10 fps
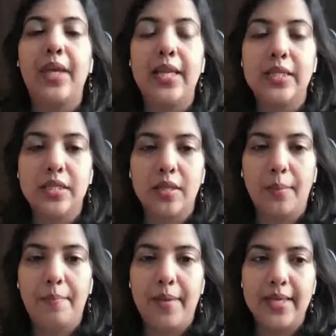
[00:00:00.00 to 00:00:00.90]
it's
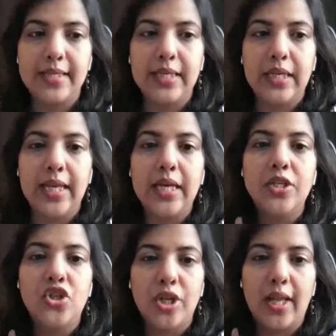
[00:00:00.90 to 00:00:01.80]
basically a
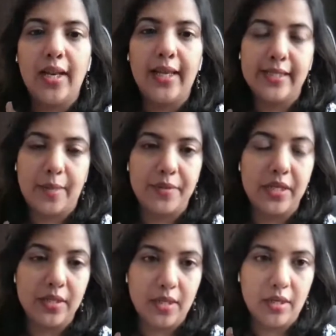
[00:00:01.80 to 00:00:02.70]
gel-like
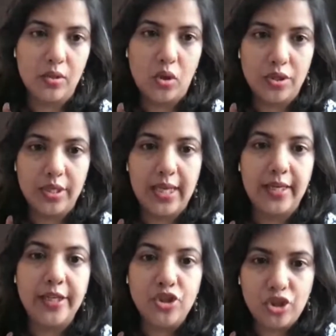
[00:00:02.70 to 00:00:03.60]
substance that the doctor can
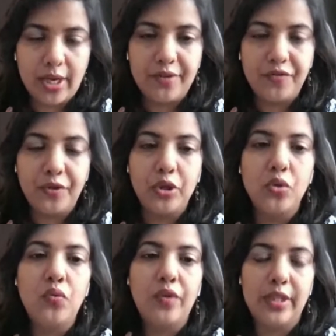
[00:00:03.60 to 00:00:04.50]
inject for
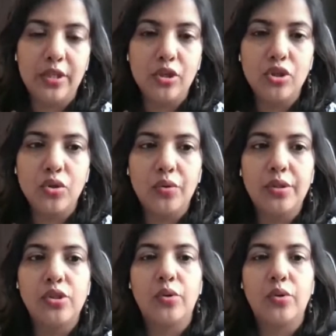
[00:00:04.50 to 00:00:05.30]
you within your shoulder